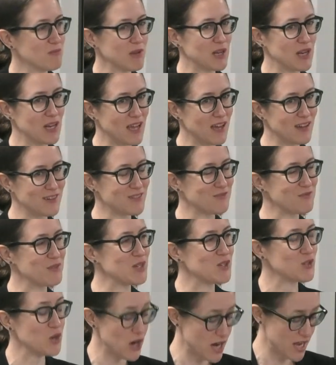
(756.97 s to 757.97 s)
MacLeod. If we
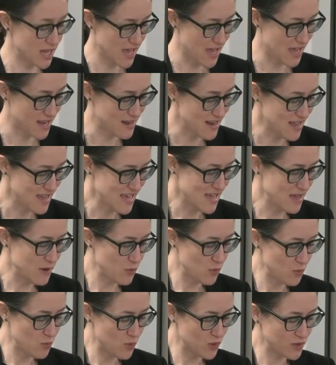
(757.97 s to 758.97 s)
try again,
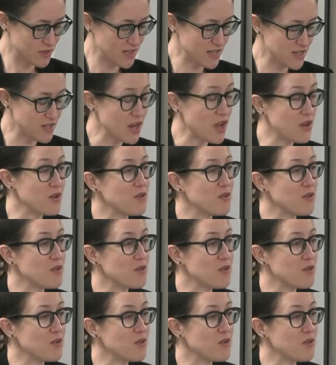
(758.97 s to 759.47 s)
was it